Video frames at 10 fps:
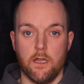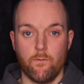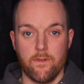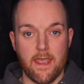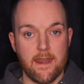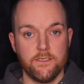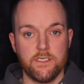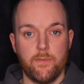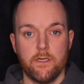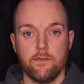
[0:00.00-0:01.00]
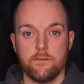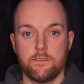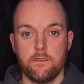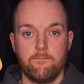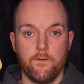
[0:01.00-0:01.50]
along with energy
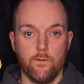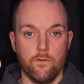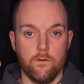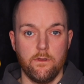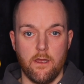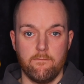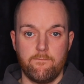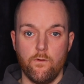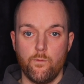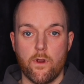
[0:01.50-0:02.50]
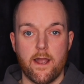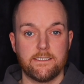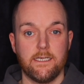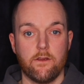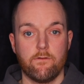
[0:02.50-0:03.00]
bills, fuel, and food
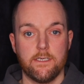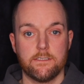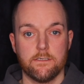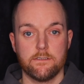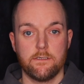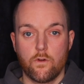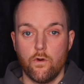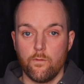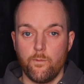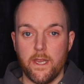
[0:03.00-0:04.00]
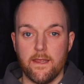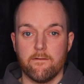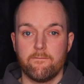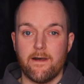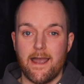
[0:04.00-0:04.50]
price increases, could be the
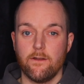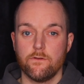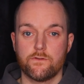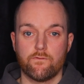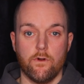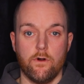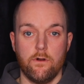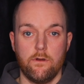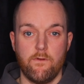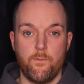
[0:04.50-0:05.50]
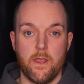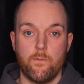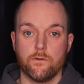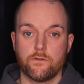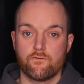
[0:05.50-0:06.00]
final straw for
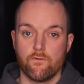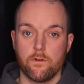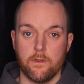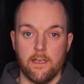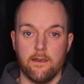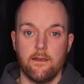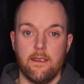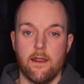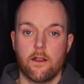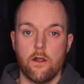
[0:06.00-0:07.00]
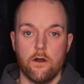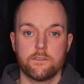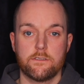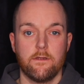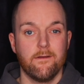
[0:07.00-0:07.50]
people struggling in a
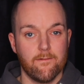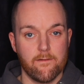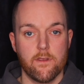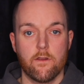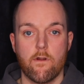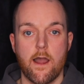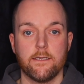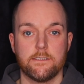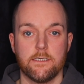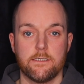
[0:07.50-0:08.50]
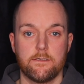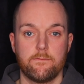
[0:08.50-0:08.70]
cost of living crisis.